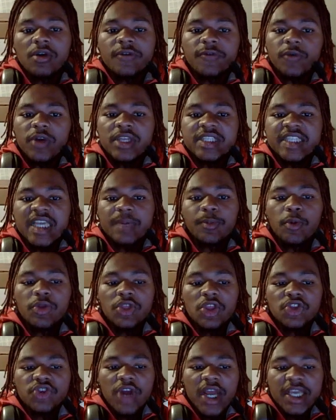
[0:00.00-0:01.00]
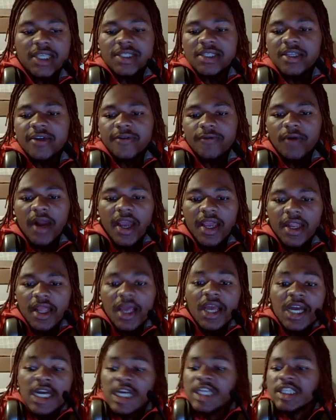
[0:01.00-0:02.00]
For example, with the dragon stuff, right?
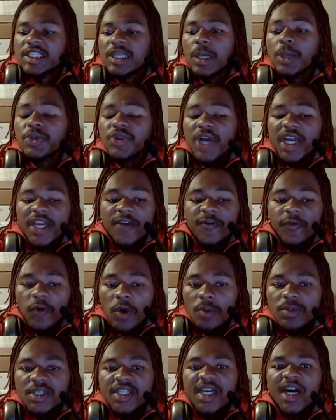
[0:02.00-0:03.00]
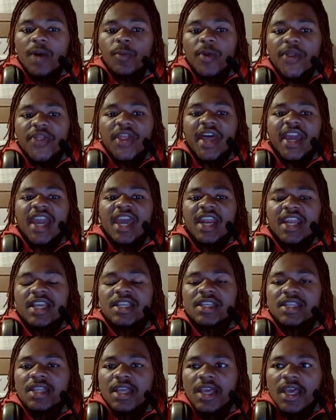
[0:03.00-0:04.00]
Some dragon forms come with like
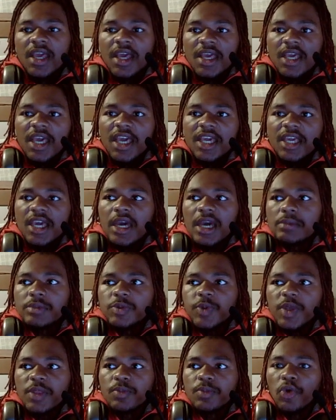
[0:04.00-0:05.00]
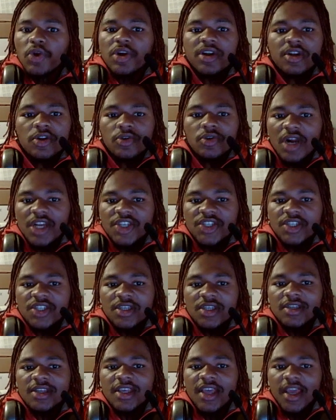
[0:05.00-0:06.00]
it comes with more
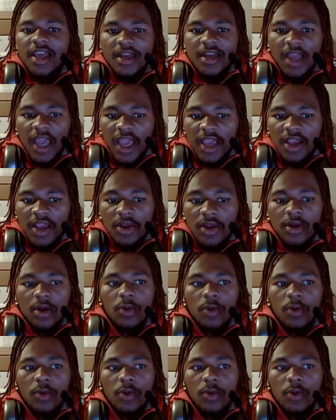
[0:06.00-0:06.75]
aggression and anger,